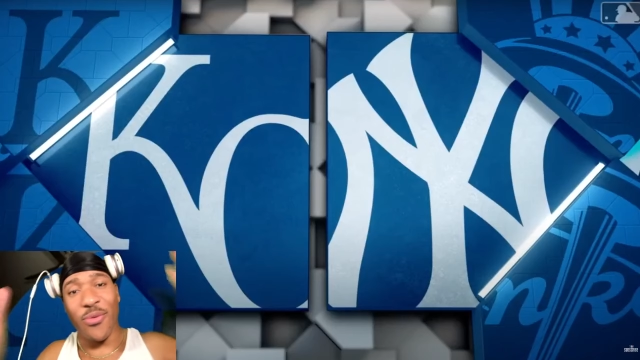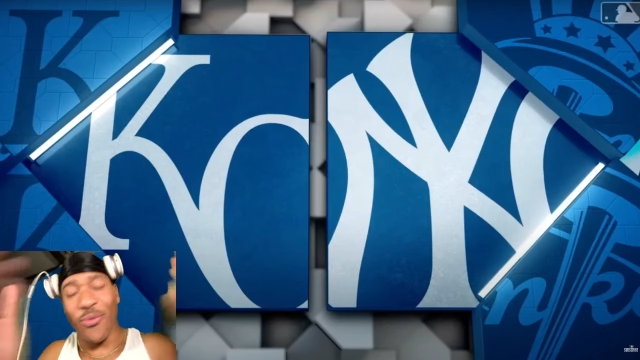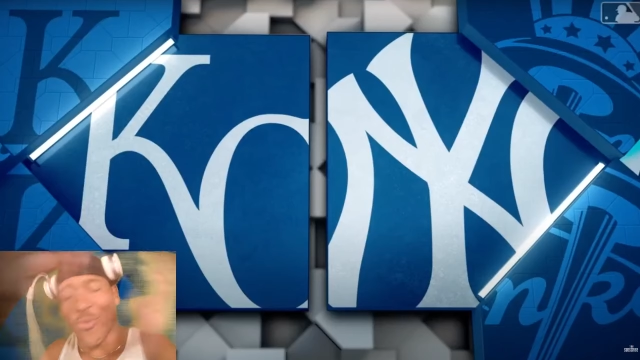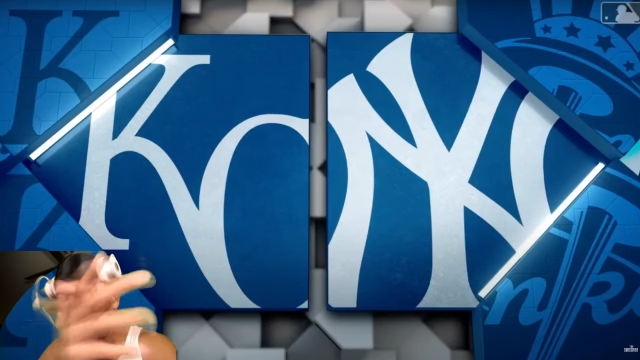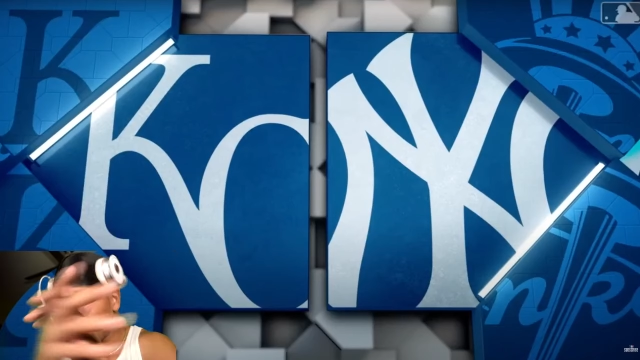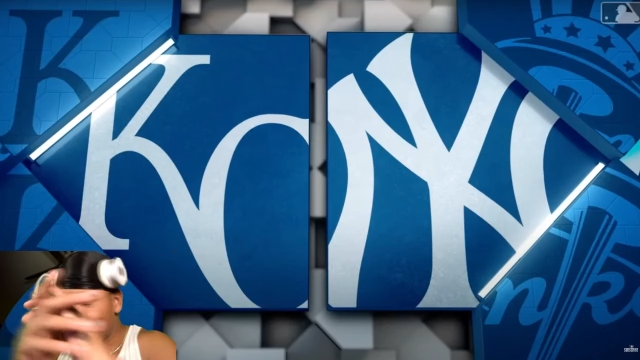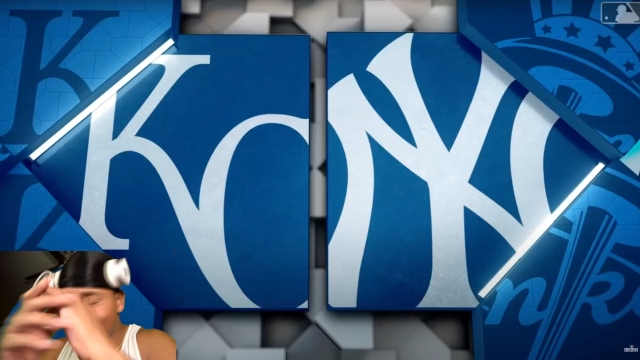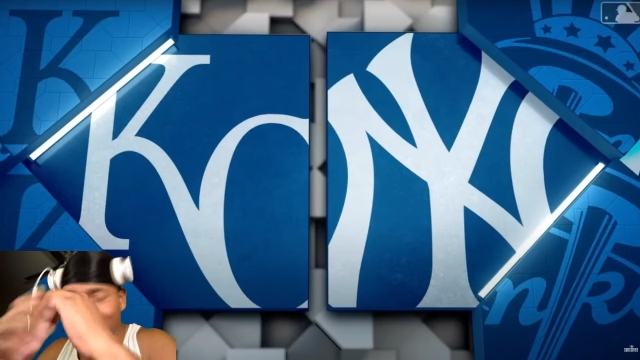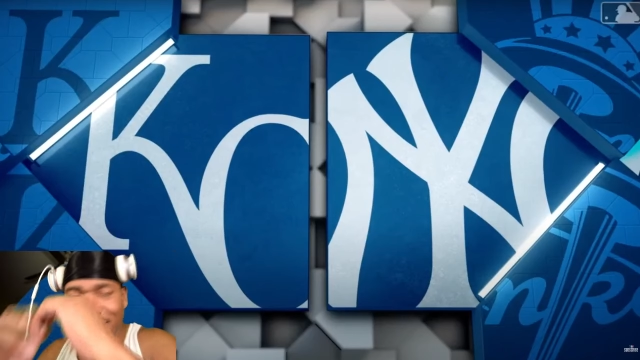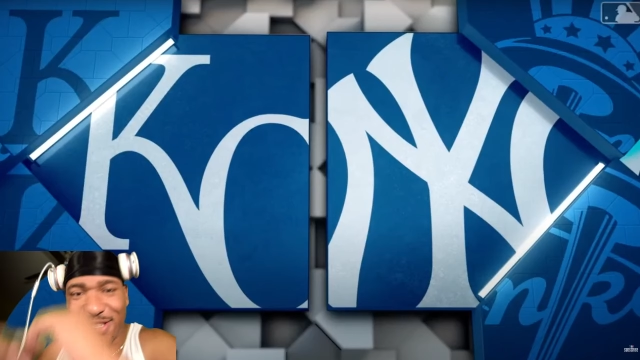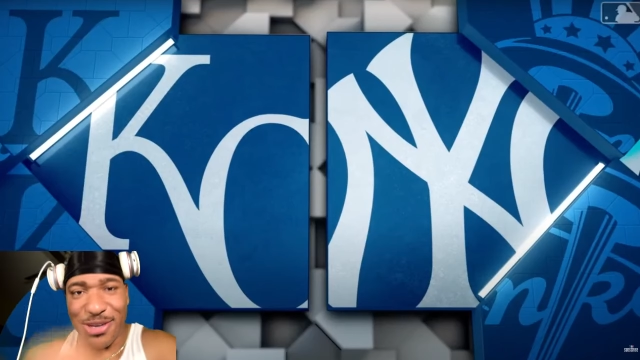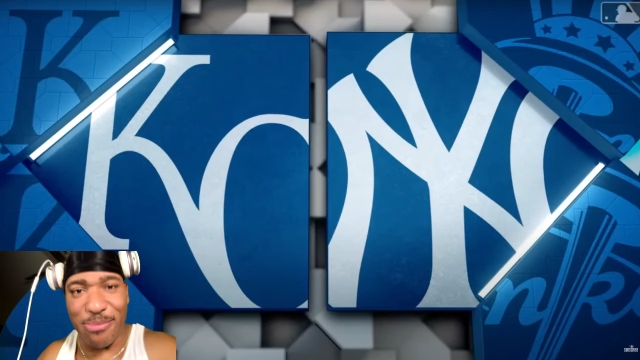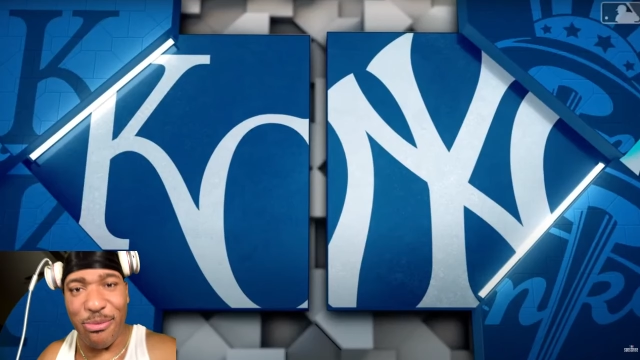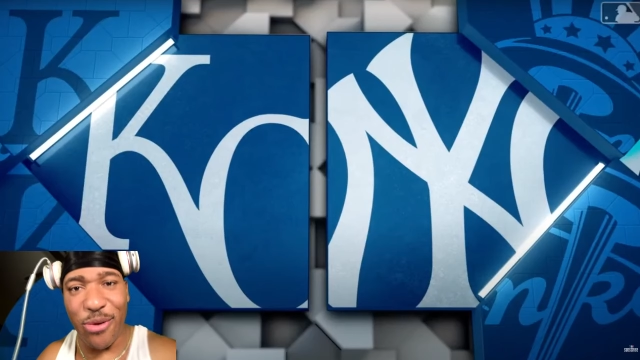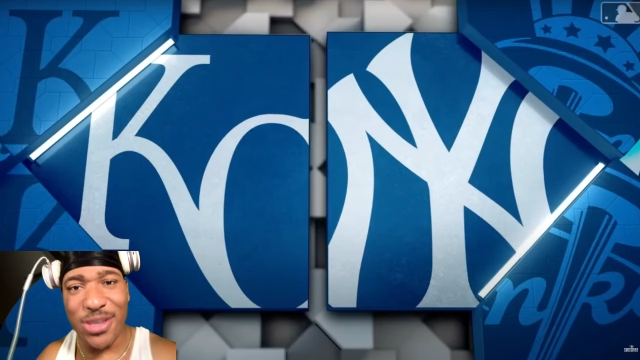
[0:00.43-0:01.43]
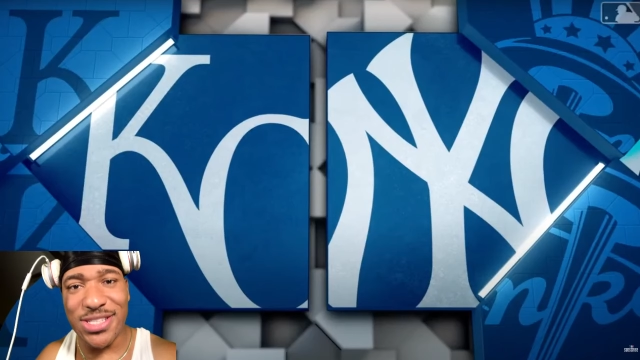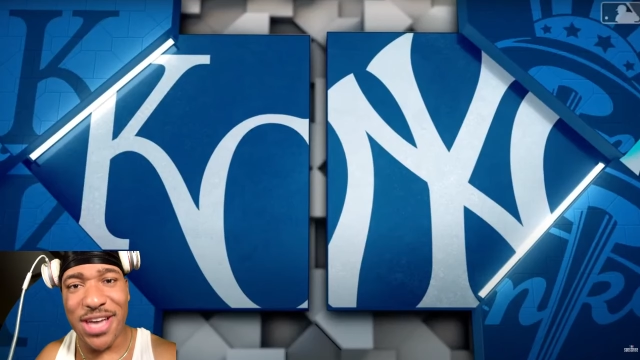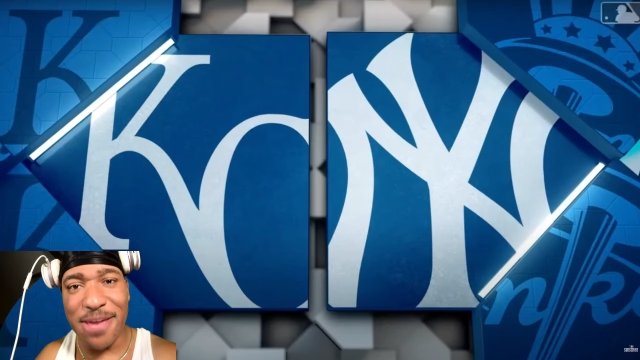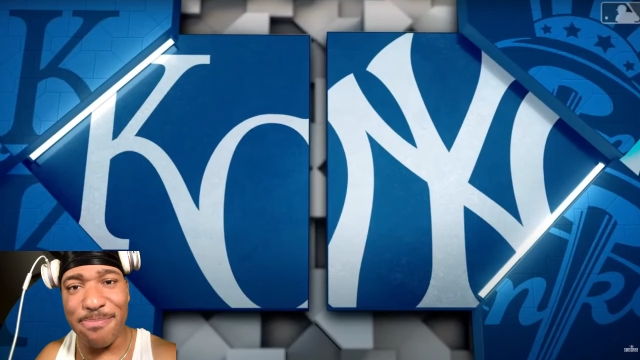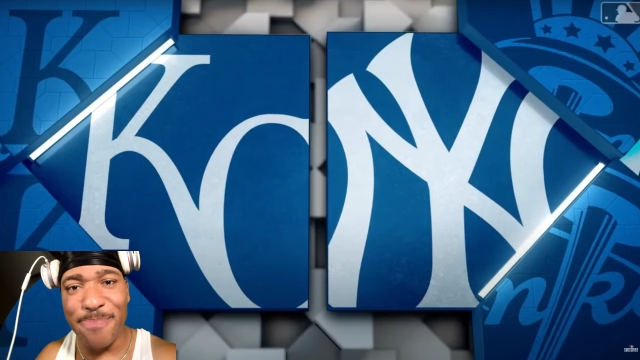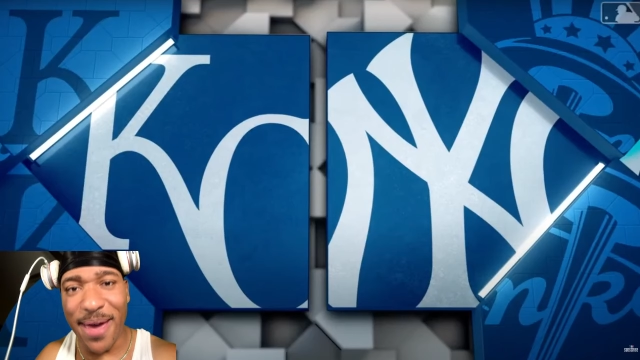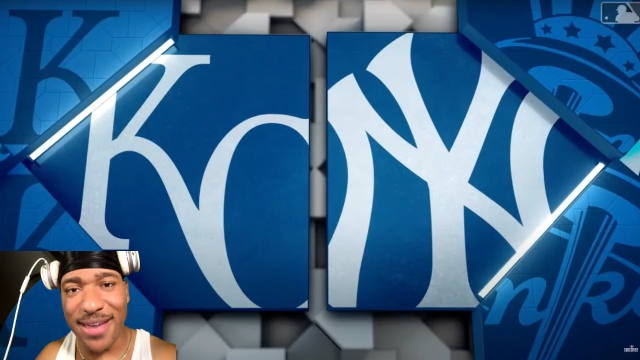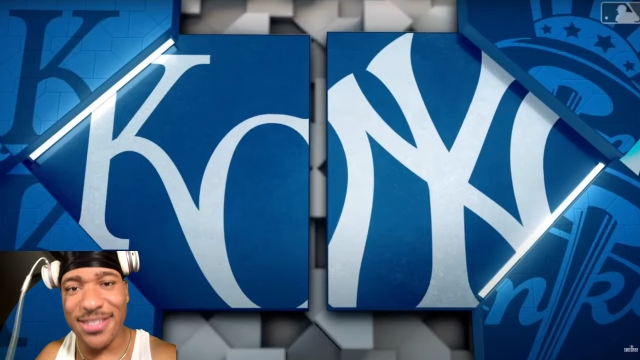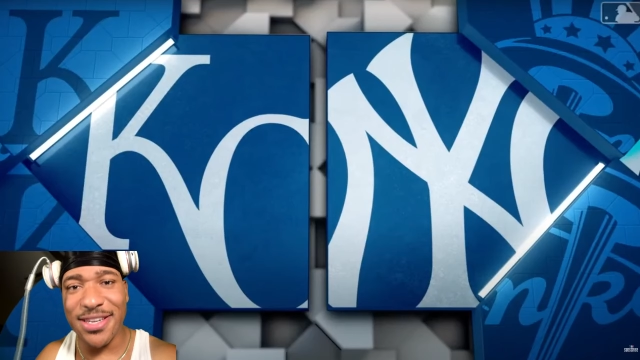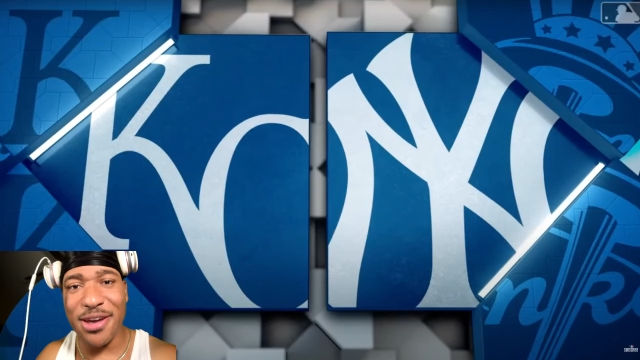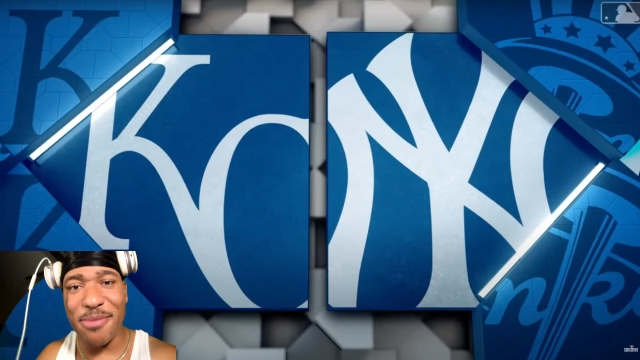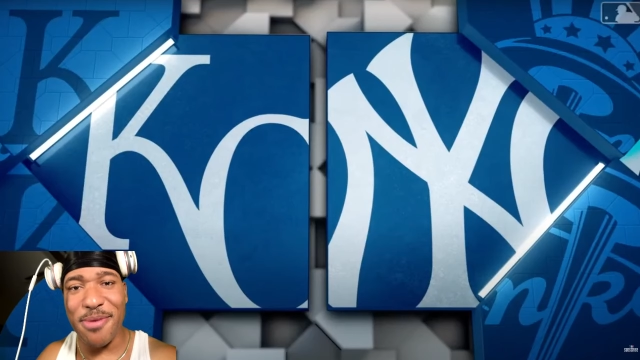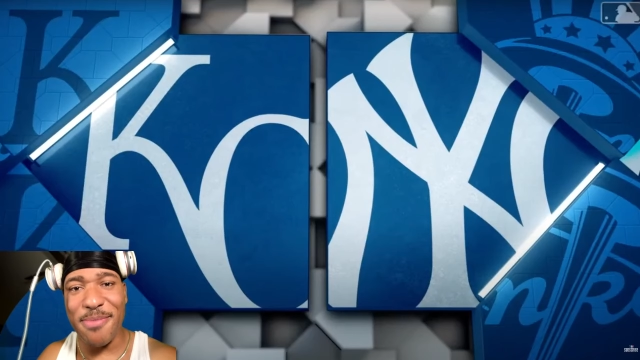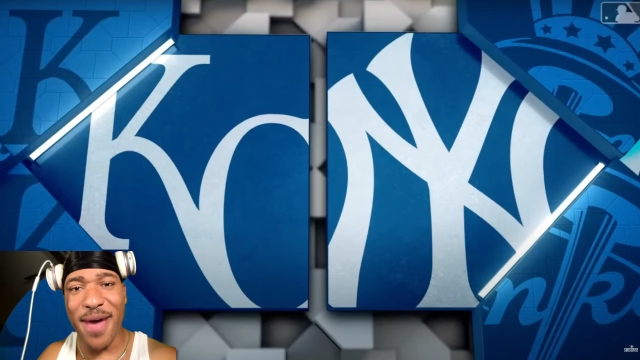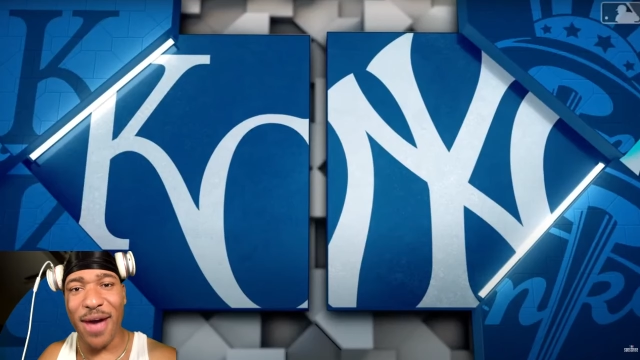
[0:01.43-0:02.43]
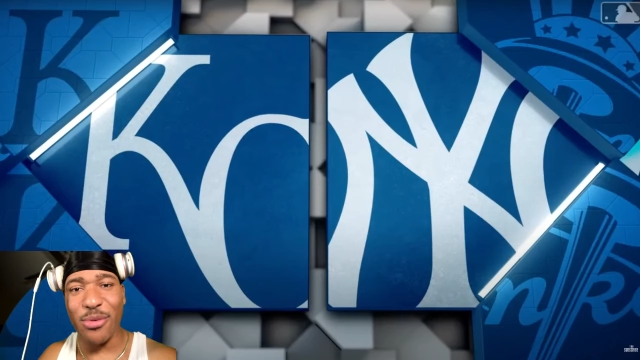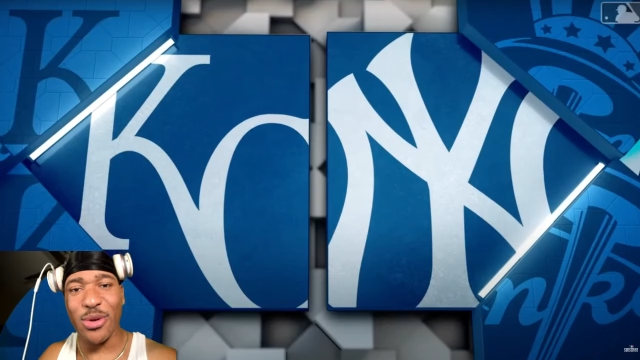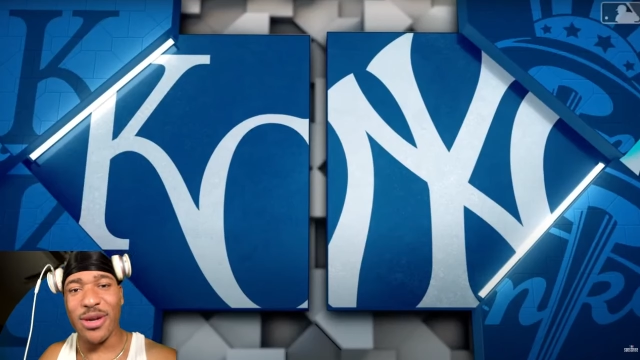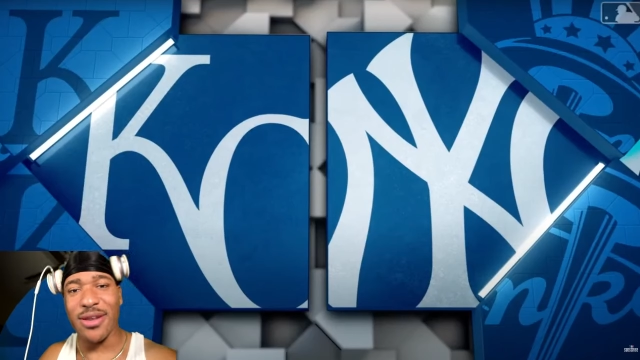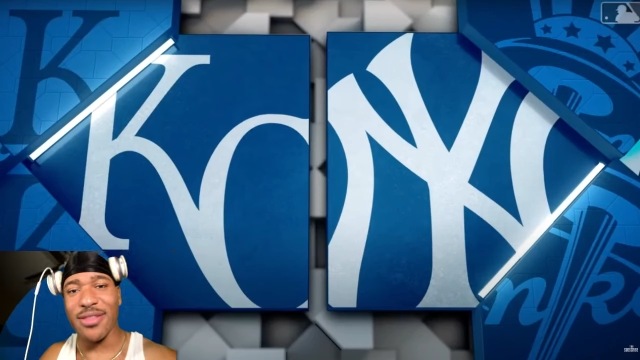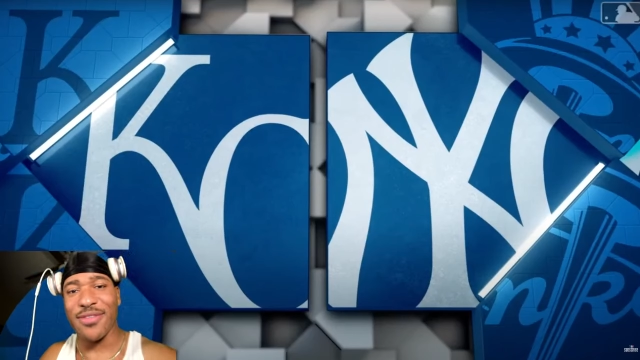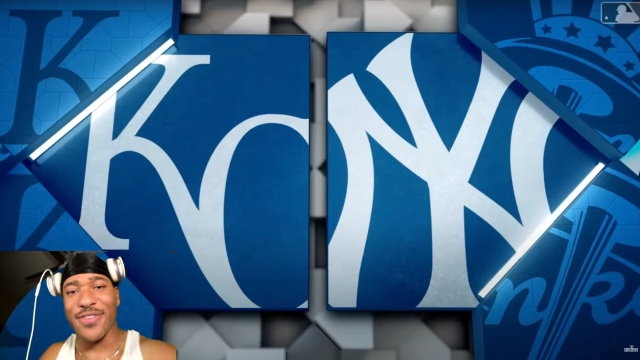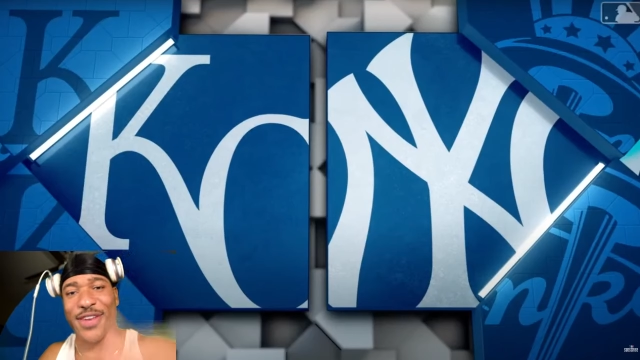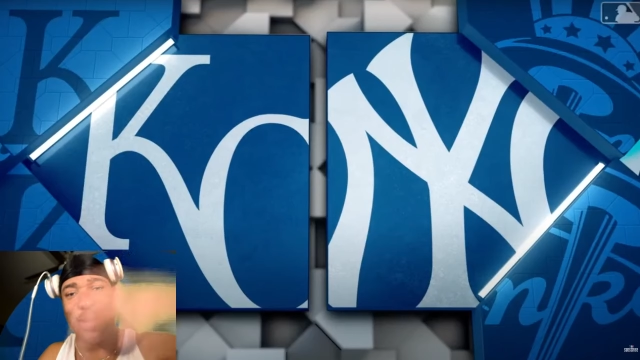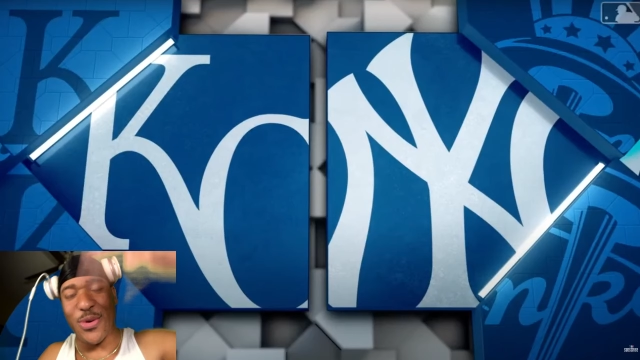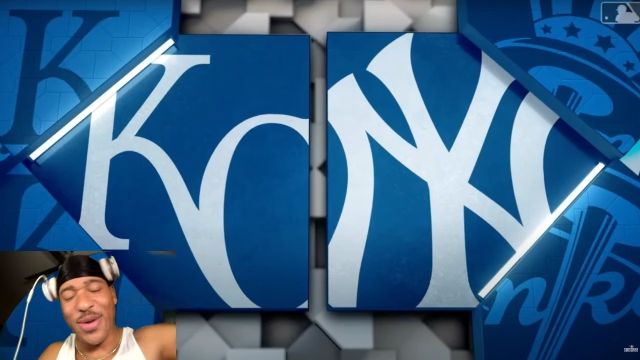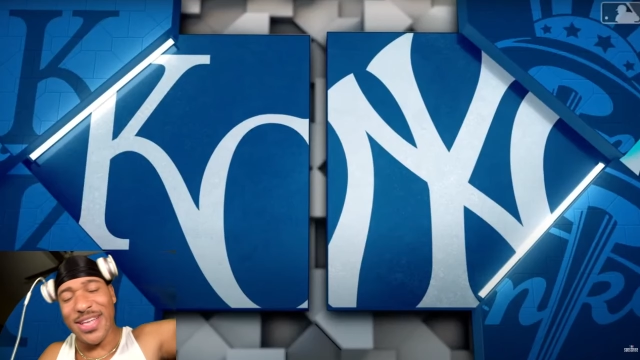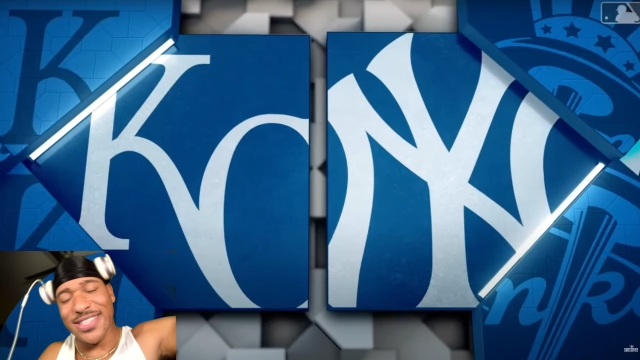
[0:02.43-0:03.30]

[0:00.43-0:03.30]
What up? It's your boy Jay Banksy coming back with another video,